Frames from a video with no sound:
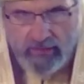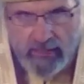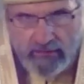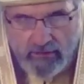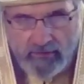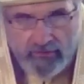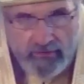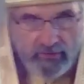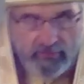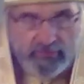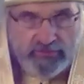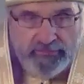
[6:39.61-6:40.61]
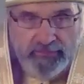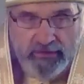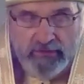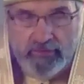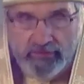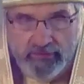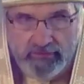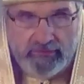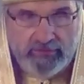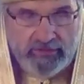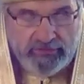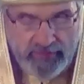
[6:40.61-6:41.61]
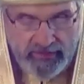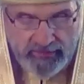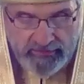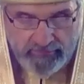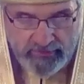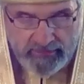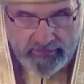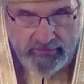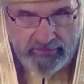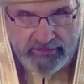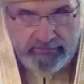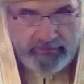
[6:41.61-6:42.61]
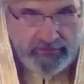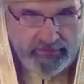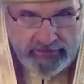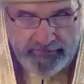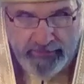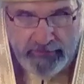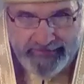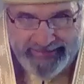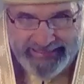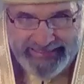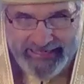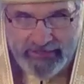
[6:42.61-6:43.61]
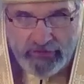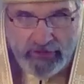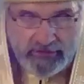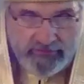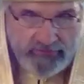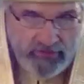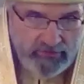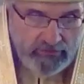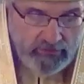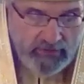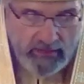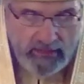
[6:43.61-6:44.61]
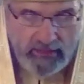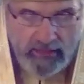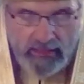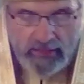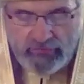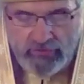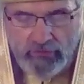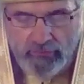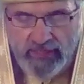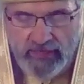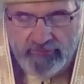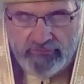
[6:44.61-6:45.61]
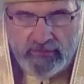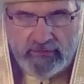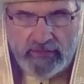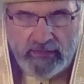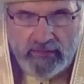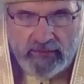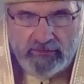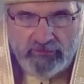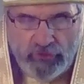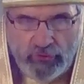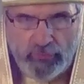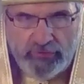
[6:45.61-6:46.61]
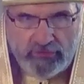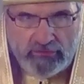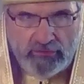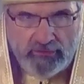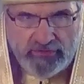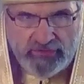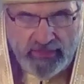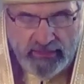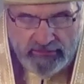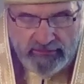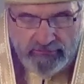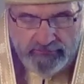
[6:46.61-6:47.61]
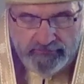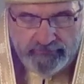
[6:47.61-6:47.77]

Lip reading: You got all the Holy Spirit when you were chrismated, but the Holy Spirit didn't get all of you. And so we have to do what the Lord said.